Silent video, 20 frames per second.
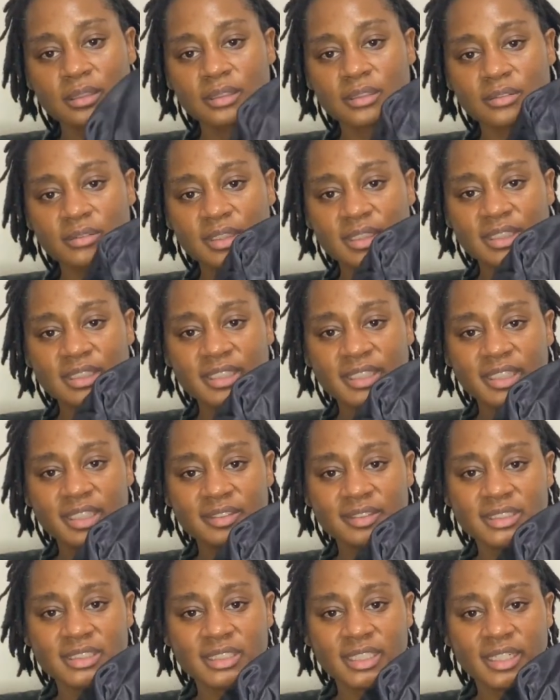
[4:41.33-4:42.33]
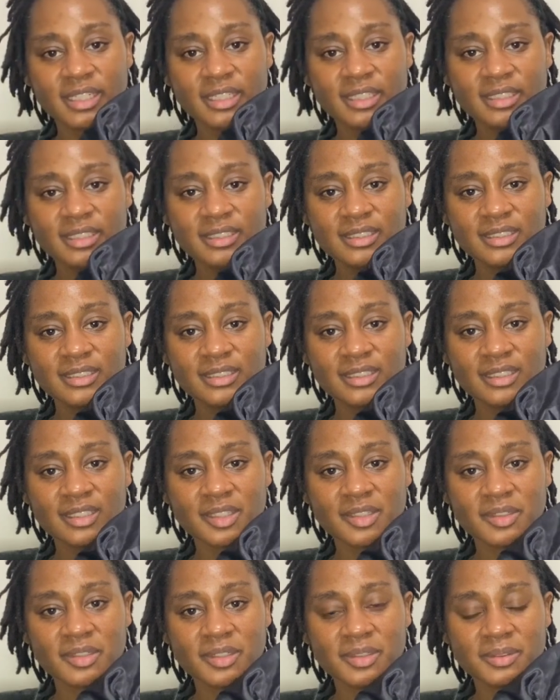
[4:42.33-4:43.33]
with the Tierra J
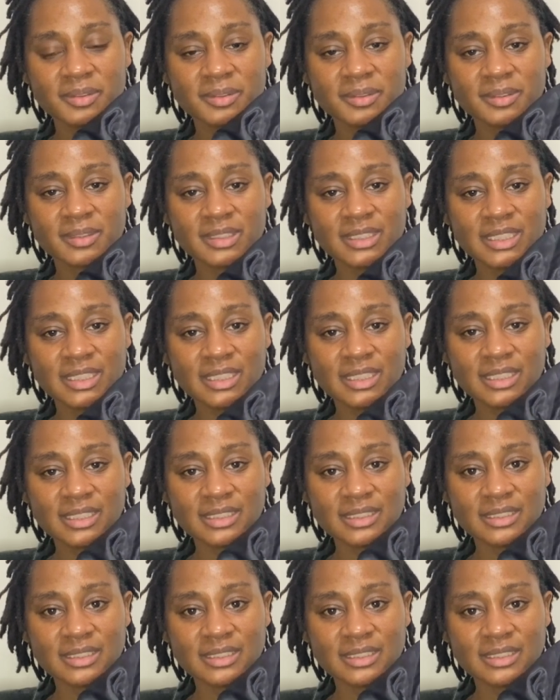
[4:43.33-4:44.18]
logo on it.